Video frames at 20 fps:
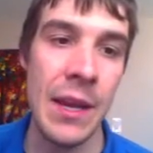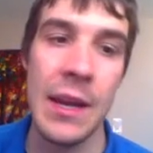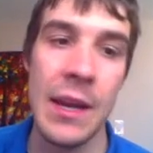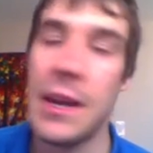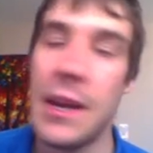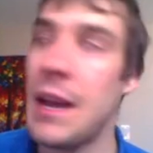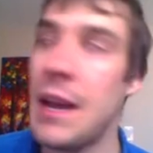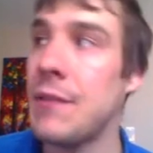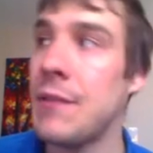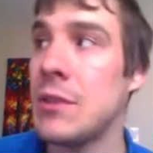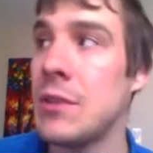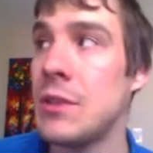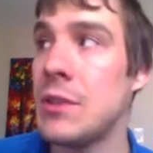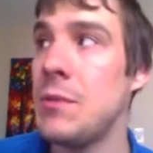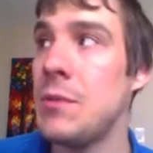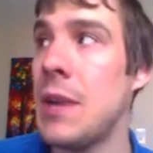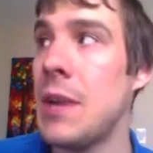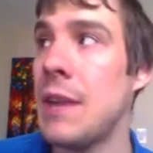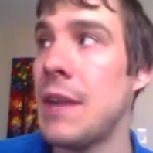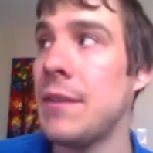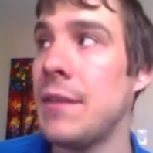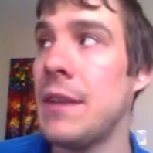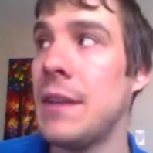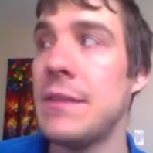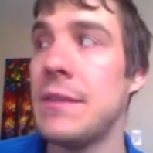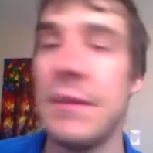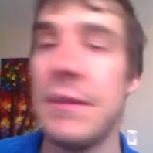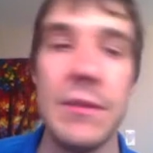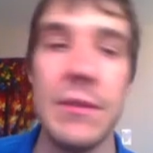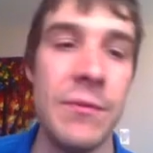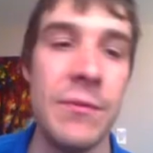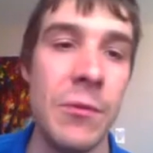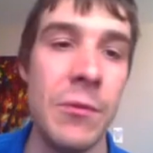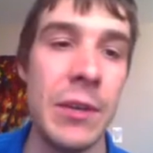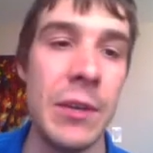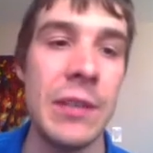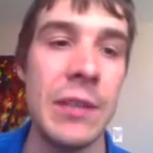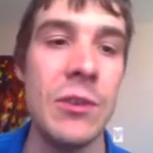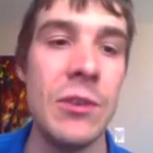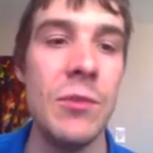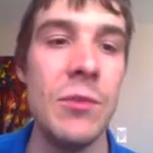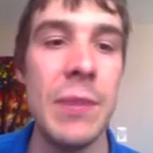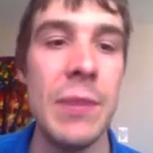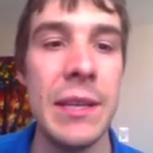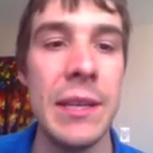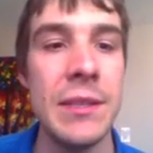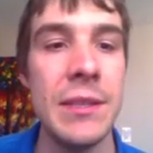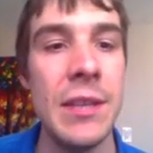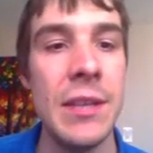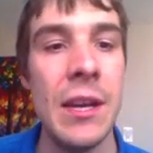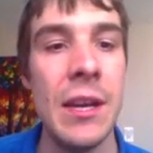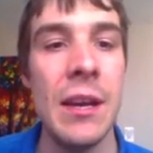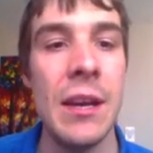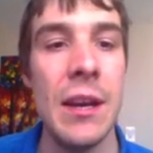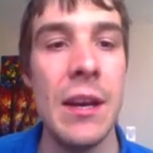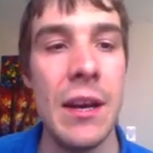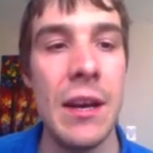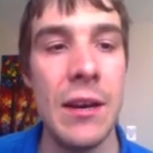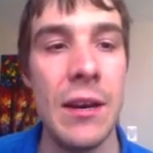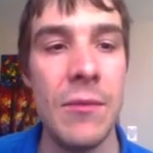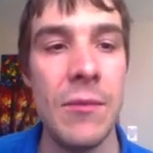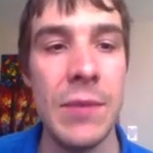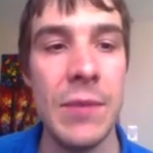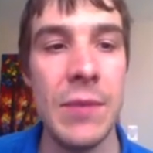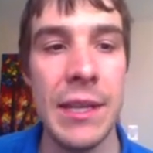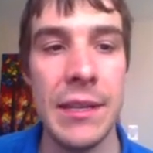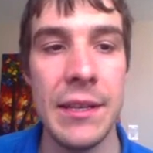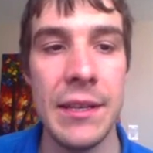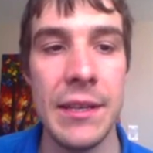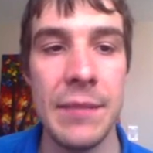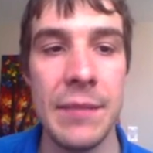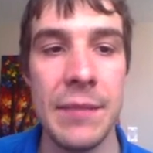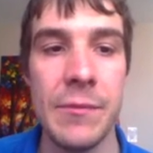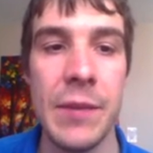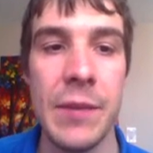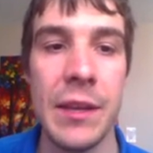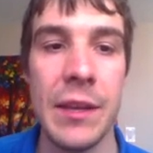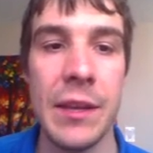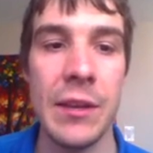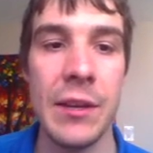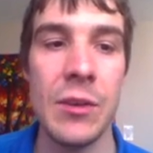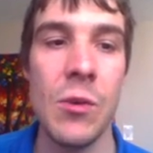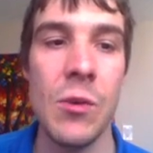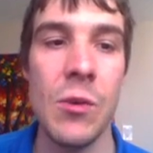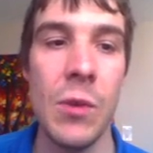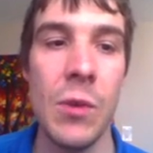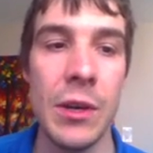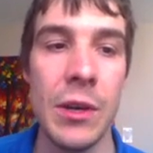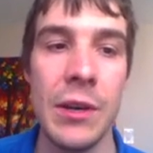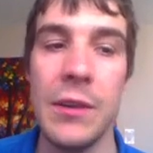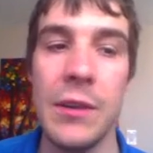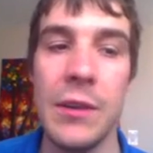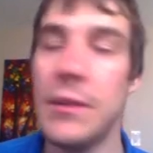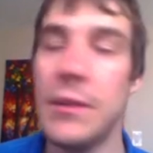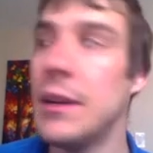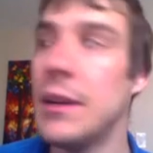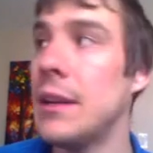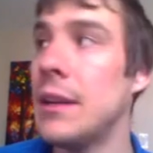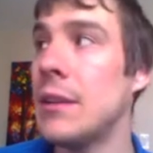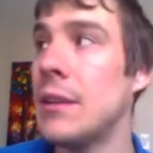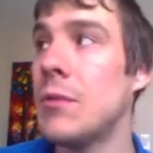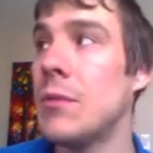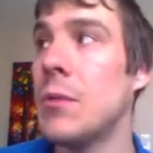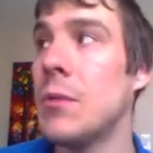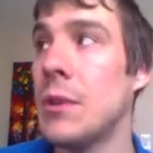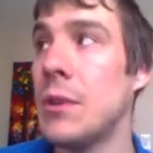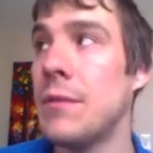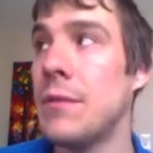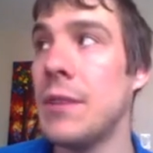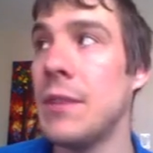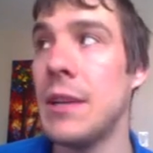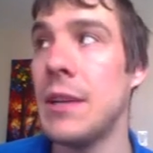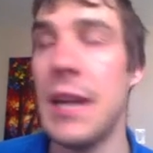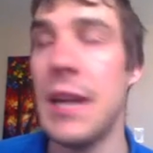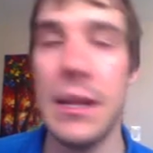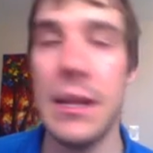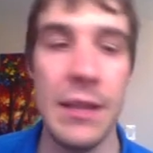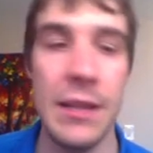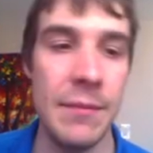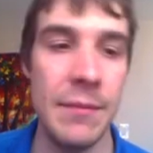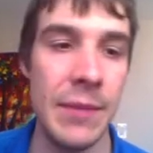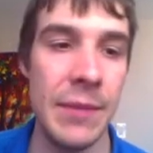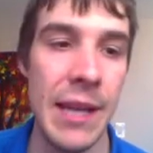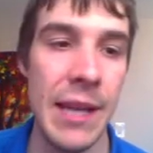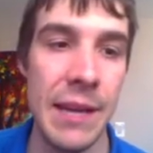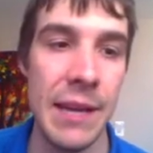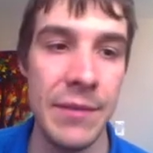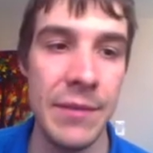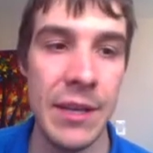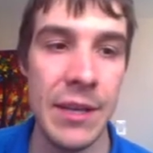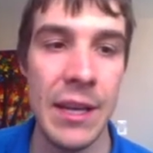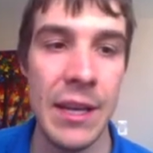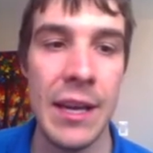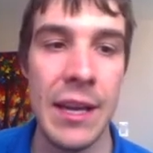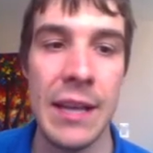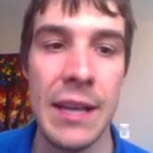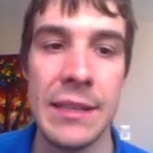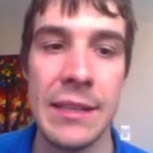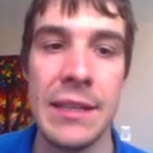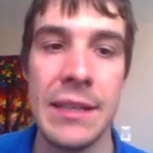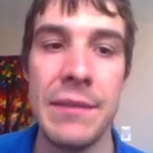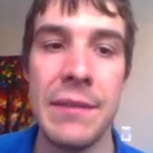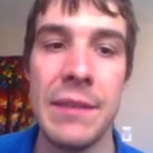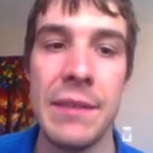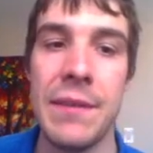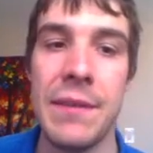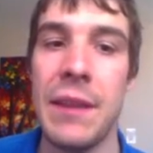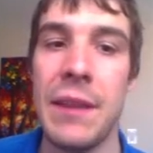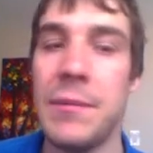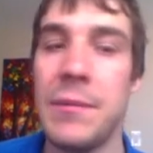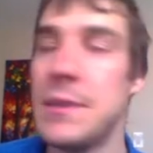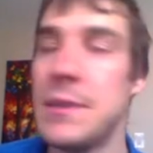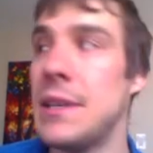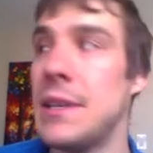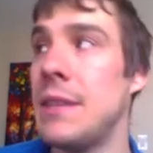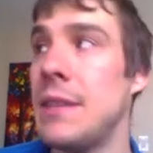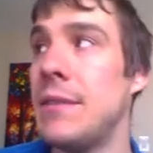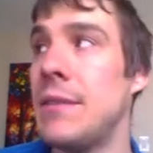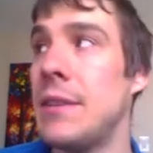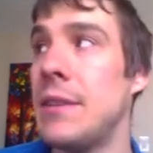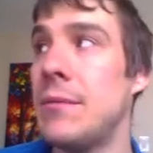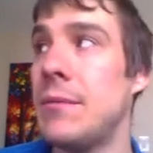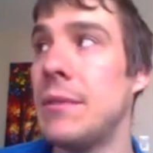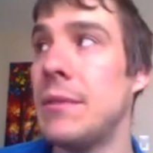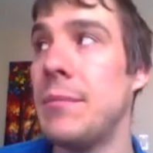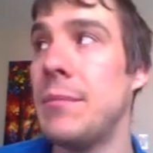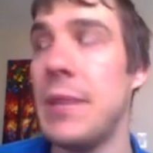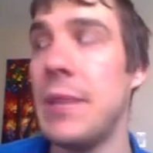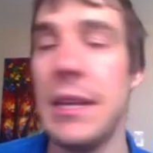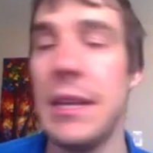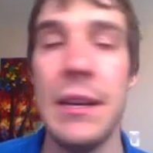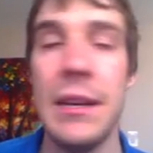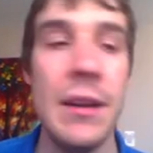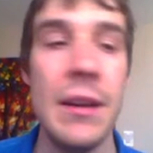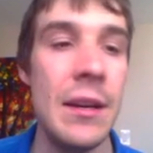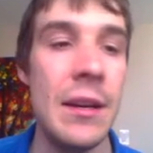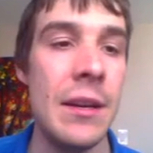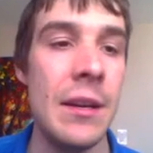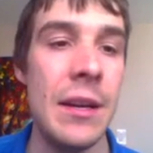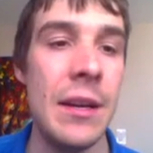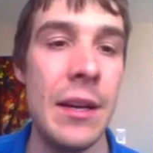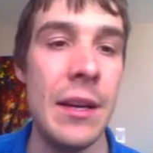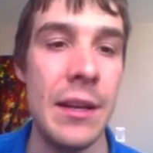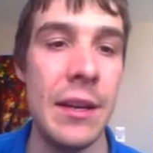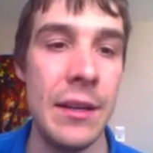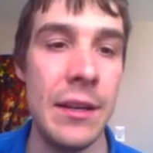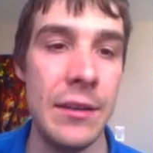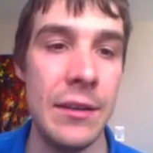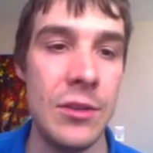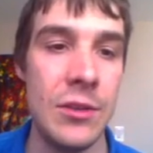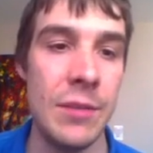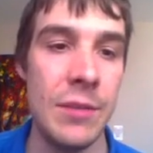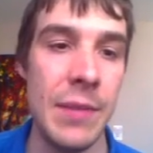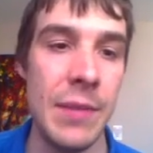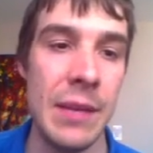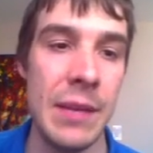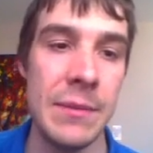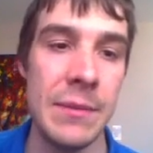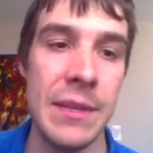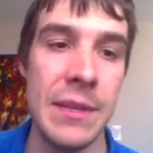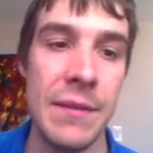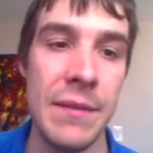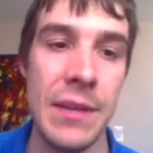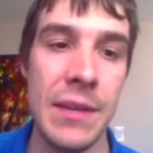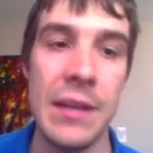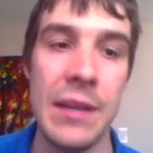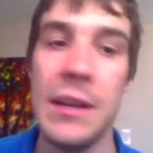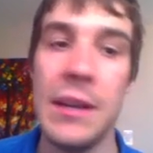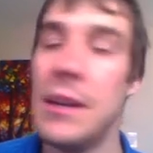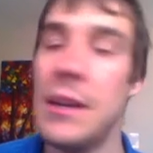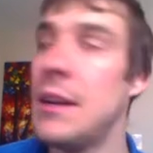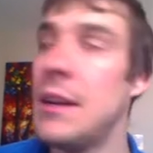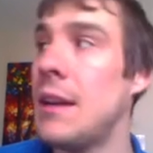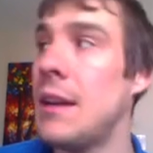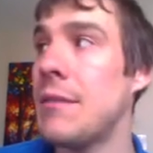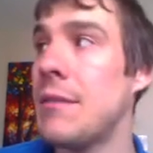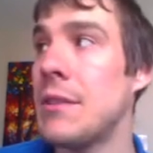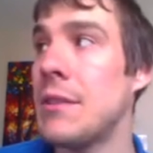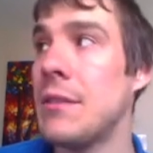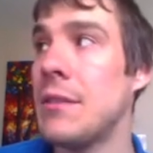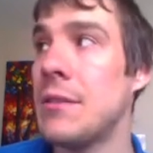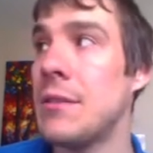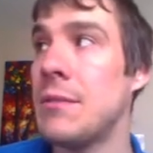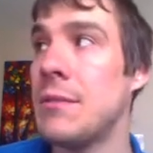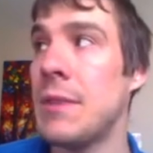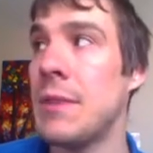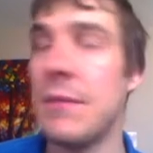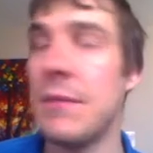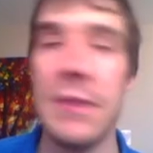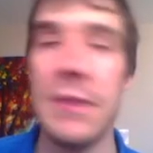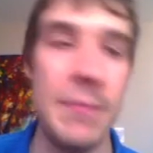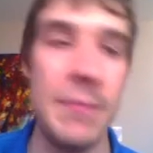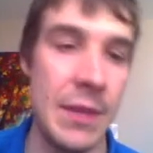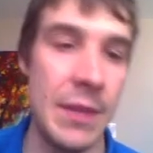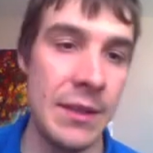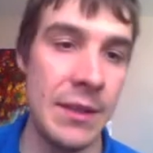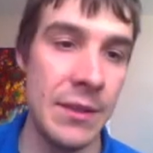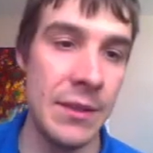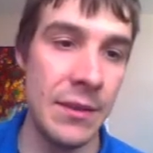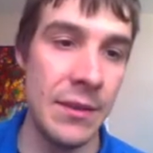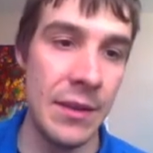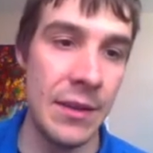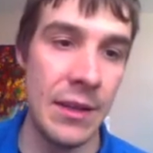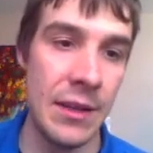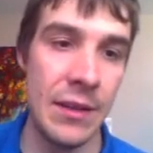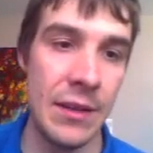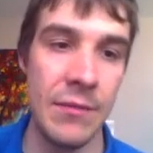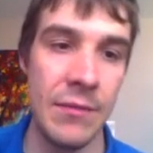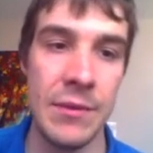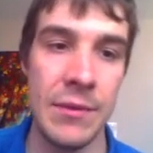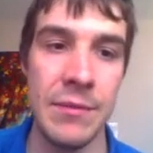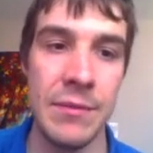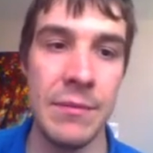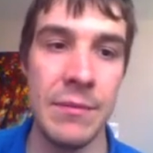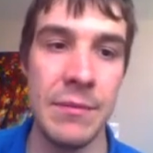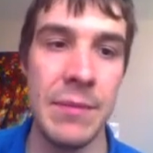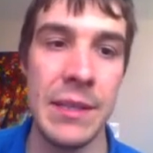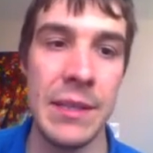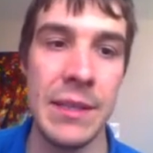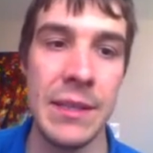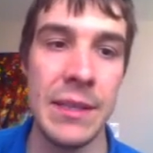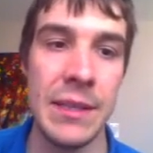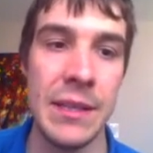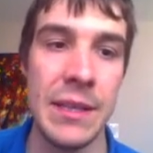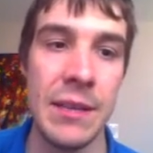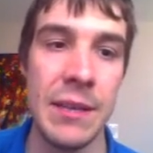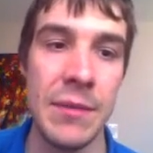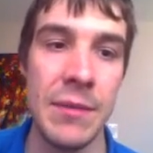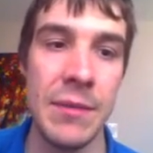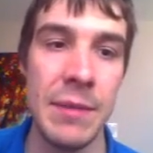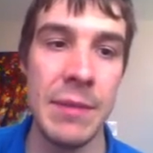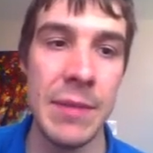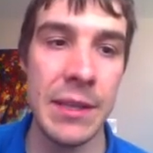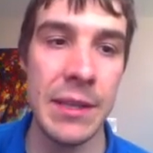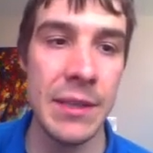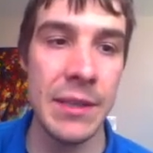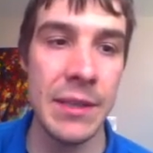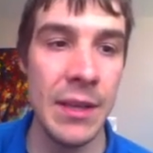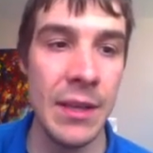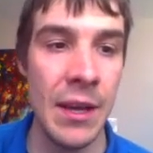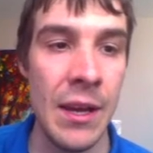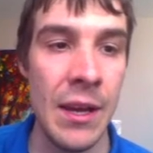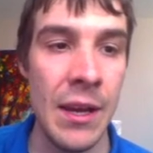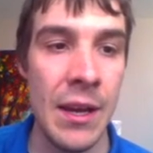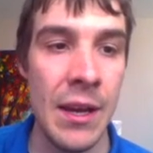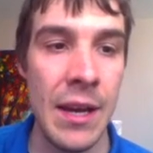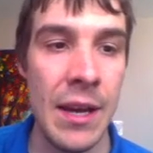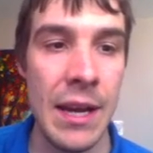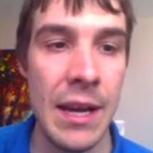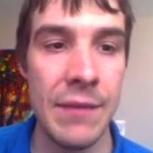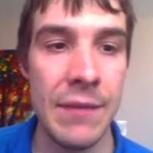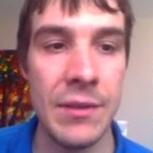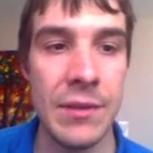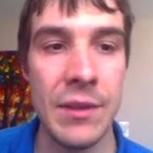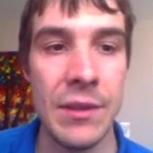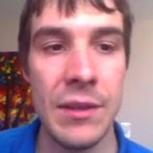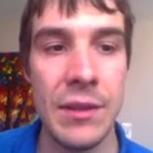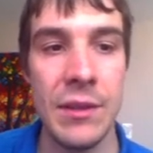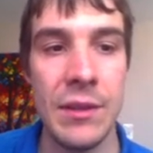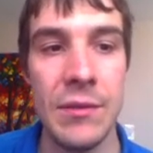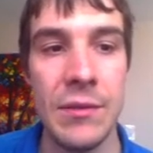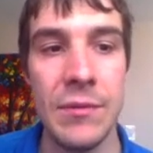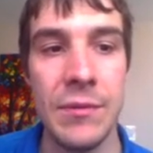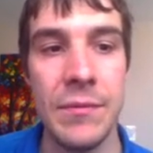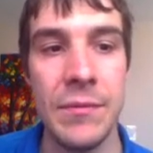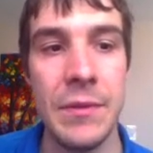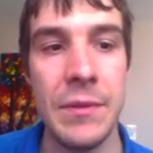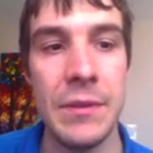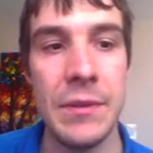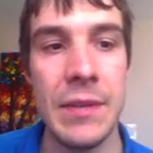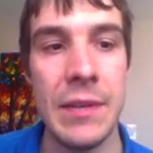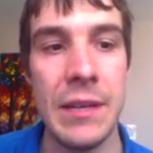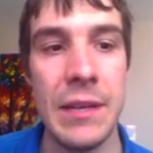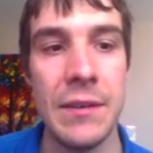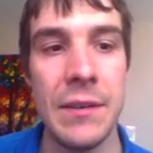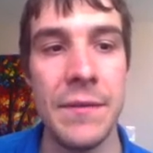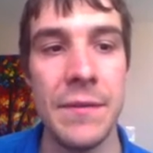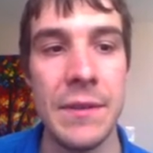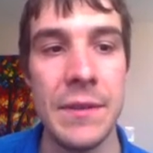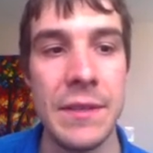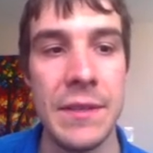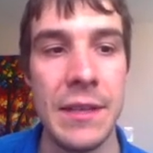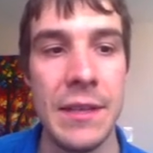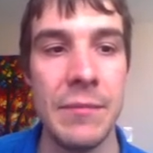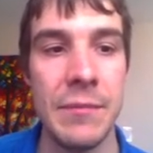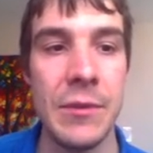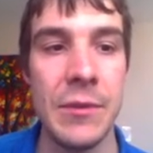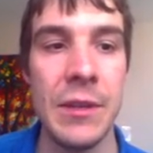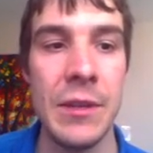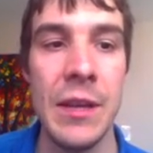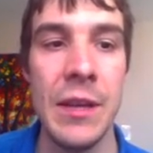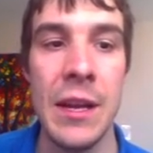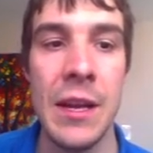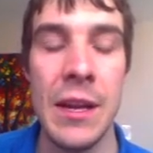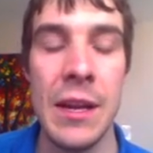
After two half-lives, after 42 minutes, we'll end up with a quarter, right? A quarter of your gallium left, and 75% of it will be germanium-70. After another 21 minutes, which would be 63 minutes after you take your first sample,